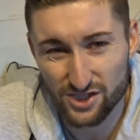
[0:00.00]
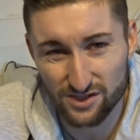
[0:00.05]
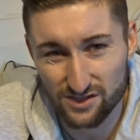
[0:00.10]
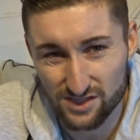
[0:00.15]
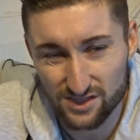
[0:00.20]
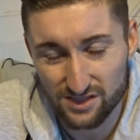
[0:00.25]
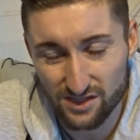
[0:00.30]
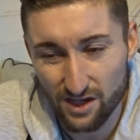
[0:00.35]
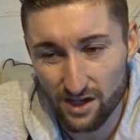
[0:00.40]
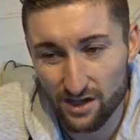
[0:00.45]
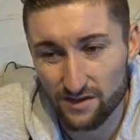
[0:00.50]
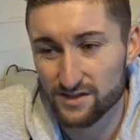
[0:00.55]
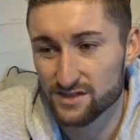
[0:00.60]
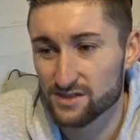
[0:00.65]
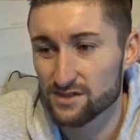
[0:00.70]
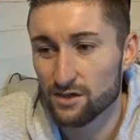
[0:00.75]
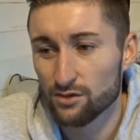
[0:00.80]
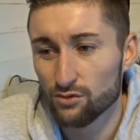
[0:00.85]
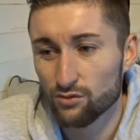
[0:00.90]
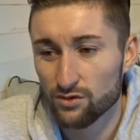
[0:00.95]
at the start, there's
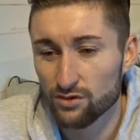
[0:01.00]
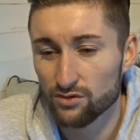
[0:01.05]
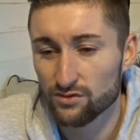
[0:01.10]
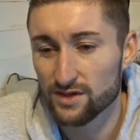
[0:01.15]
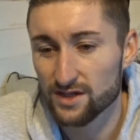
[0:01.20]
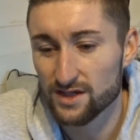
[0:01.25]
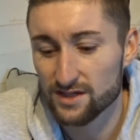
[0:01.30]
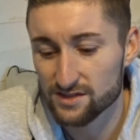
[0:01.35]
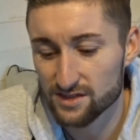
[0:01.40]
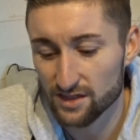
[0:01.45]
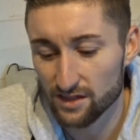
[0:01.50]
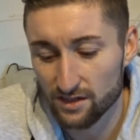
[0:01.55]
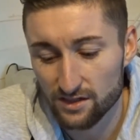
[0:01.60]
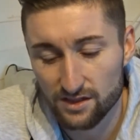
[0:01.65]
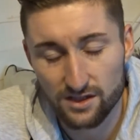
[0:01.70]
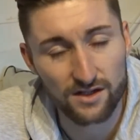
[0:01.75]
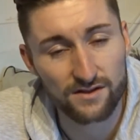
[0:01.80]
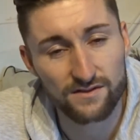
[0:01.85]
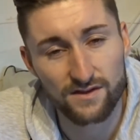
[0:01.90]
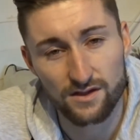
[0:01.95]
no real need to like
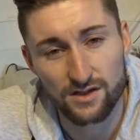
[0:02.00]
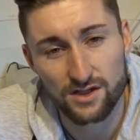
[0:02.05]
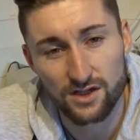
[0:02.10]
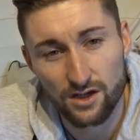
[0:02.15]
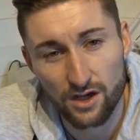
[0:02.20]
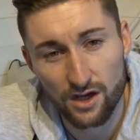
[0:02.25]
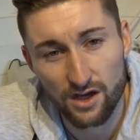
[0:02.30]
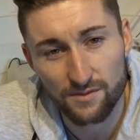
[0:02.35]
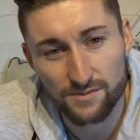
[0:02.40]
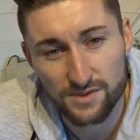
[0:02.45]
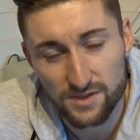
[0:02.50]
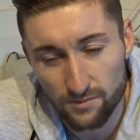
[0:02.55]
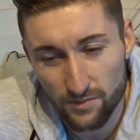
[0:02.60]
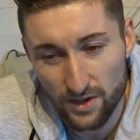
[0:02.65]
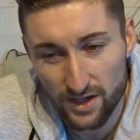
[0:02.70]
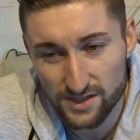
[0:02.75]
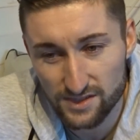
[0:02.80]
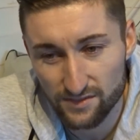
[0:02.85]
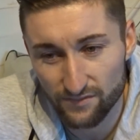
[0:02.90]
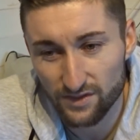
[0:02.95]
cut down your carbs
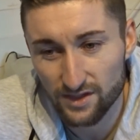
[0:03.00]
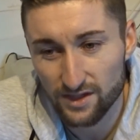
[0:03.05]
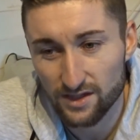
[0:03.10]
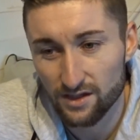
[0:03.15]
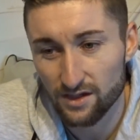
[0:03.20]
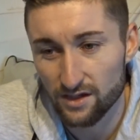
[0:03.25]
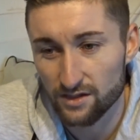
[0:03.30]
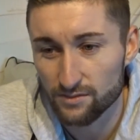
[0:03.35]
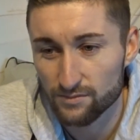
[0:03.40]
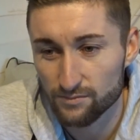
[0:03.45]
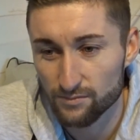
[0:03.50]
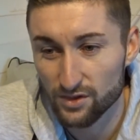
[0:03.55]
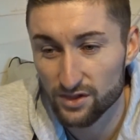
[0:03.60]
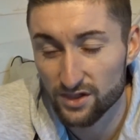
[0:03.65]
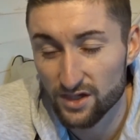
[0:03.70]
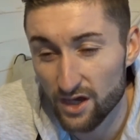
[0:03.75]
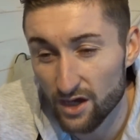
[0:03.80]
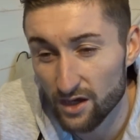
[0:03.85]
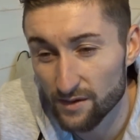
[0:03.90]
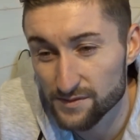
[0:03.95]
massively. Like my
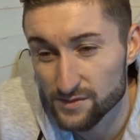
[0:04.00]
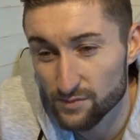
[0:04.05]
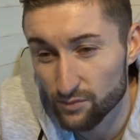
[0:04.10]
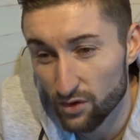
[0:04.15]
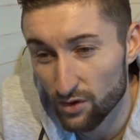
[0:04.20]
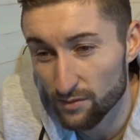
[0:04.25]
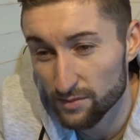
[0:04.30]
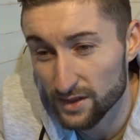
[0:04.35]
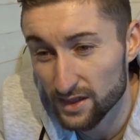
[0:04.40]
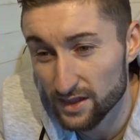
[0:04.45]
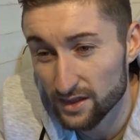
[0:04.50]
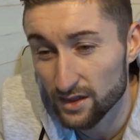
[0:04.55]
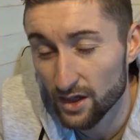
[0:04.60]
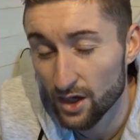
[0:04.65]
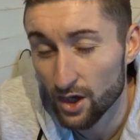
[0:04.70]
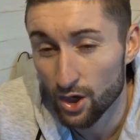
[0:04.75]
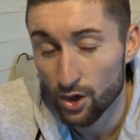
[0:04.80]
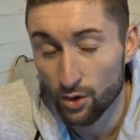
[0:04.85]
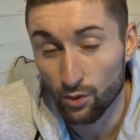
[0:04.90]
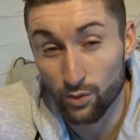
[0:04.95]
carbs probably
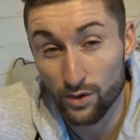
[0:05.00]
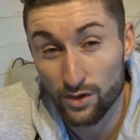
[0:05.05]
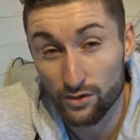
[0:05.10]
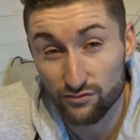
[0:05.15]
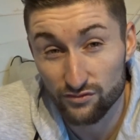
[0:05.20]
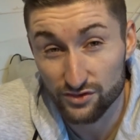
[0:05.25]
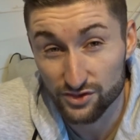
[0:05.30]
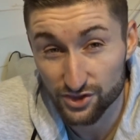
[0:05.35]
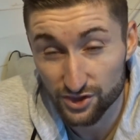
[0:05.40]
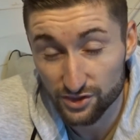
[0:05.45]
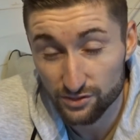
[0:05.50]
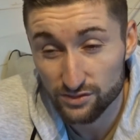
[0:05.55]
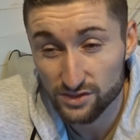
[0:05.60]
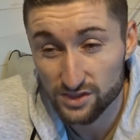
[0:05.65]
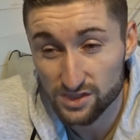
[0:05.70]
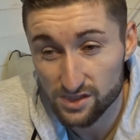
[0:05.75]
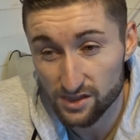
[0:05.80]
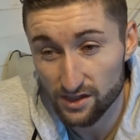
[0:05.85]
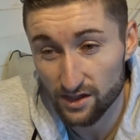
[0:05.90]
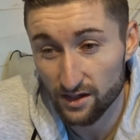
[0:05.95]
will
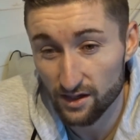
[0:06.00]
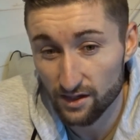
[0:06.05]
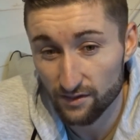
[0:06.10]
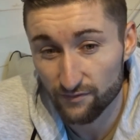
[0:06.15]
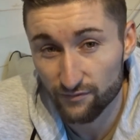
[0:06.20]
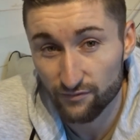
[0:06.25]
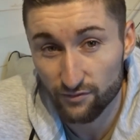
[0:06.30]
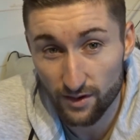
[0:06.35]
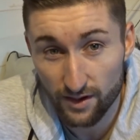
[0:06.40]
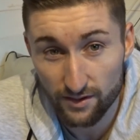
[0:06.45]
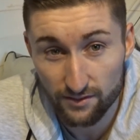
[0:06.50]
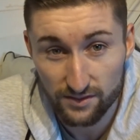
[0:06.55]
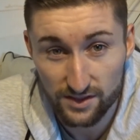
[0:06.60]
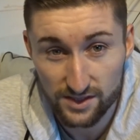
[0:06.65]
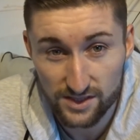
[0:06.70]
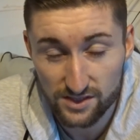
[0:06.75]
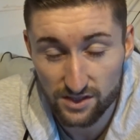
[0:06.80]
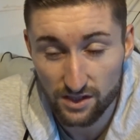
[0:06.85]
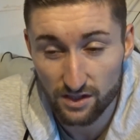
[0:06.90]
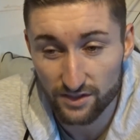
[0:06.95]
reduce throughout
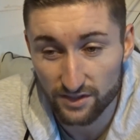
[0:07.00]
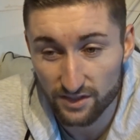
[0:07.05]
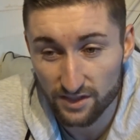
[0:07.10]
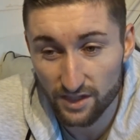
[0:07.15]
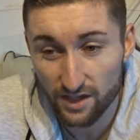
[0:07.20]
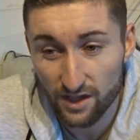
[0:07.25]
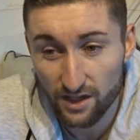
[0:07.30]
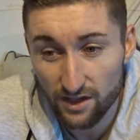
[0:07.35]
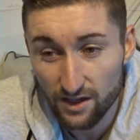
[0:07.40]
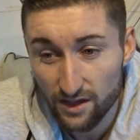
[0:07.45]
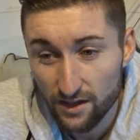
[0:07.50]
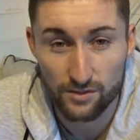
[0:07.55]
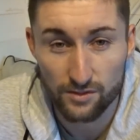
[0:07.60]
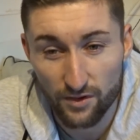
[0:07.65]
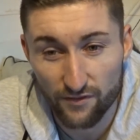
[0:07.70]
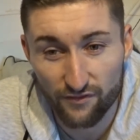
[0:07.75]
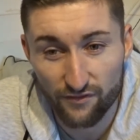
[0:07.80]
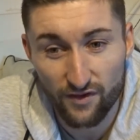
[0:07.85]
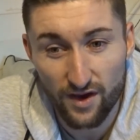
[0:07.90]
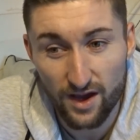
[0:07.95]
this kind of cut. My
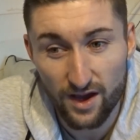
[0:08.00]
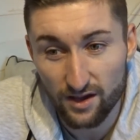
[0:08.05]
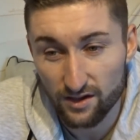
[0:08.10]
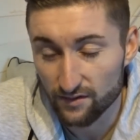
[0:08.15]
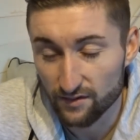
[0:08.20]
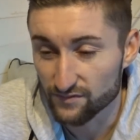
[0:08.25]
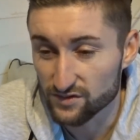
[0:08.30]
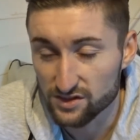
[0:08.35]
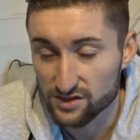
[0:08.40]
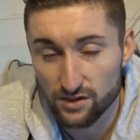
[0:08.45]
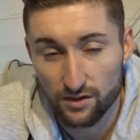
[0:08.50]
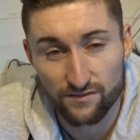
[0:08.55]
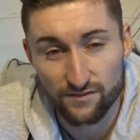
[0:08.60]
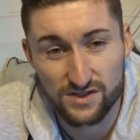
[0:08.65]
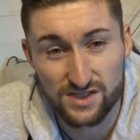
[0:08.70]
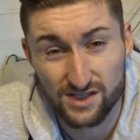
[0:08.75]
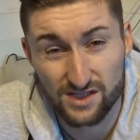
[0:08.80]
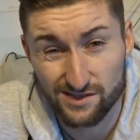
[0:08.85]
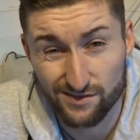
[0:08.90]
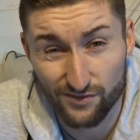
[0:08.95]
fat, I've just gone for
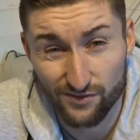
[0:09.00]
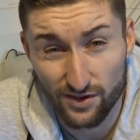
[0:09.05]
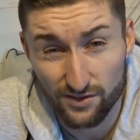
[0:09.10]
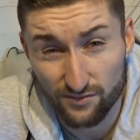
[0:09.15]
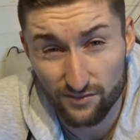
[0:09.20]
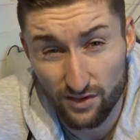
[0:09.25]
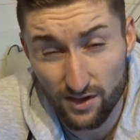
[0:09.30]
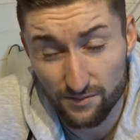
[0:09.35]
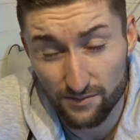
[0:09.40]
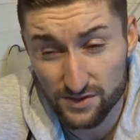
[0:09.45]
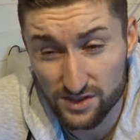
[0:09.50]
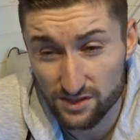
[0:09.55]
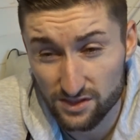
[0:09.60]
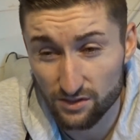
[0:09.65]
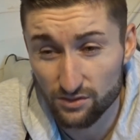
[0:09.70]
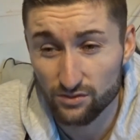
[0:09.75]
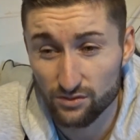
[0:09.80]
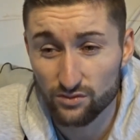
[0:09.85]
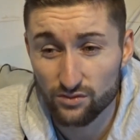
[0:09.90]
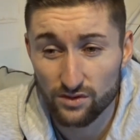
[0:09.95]
65 grams,
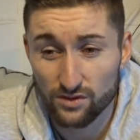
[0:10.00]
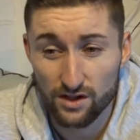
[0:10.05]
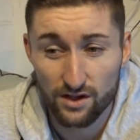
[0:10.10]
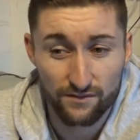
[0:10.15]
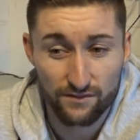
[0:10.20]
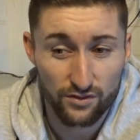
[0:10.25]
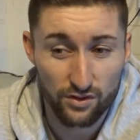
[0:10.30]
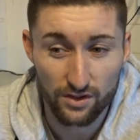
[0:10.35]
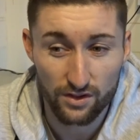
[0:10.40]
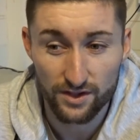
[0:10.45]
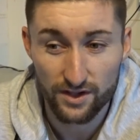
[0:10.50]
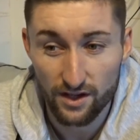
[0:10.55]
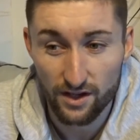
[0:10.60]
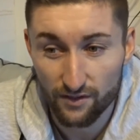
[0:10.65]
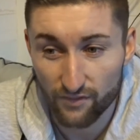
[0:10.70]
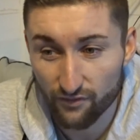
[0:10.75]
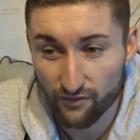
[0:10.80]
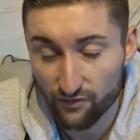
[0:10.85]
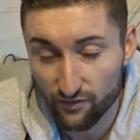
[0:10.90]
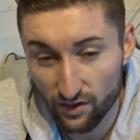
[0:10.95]
so I've got
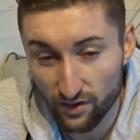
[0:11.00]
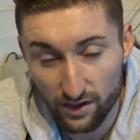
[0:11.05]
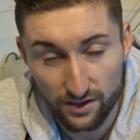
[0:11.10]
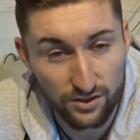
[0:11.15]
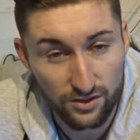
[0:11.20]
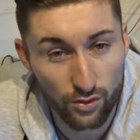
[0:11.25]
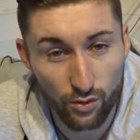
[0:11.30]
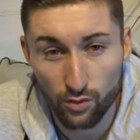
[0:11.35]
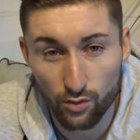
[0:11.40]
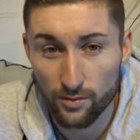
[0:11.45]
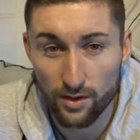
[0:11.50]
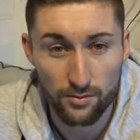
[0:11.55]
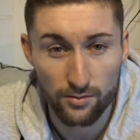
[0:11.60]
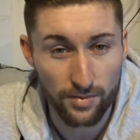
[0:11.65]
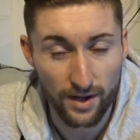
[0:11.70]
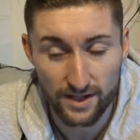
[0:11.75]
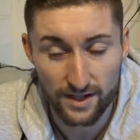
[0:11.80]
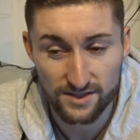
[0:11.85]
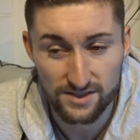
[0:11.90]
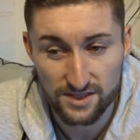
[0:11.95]
enough for like hormone
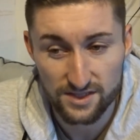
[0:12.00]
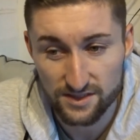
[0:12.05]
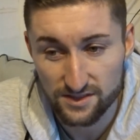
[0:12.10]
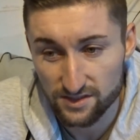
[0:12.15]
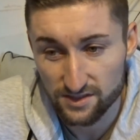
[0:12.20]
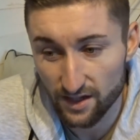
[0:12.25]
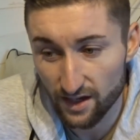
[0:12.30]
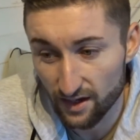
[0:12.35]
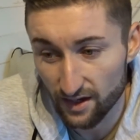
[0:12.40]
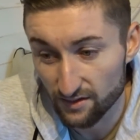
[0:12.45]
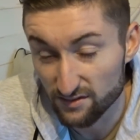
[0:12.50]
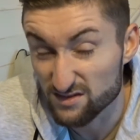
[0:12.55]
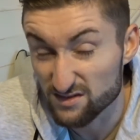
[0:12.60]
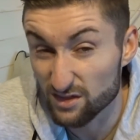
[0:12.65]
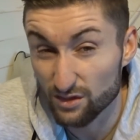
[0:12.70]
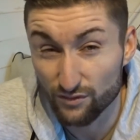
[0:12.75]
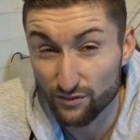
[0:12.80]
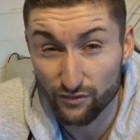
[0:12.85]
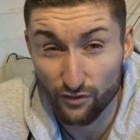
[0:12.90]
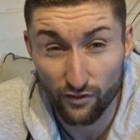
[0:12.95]
balances and
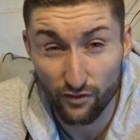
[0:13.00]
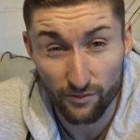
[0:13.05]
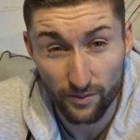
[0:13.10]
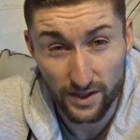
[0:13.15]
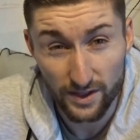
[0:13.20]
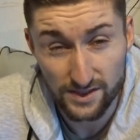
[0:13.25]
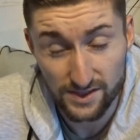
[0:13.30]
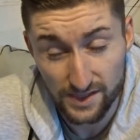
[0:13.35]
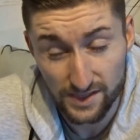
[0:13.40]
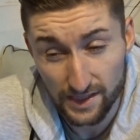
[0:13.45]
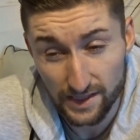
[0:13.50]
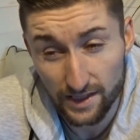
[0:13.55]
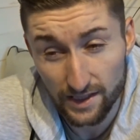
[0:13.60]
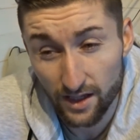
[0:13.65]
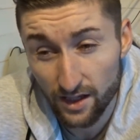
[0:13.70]
so forth basically.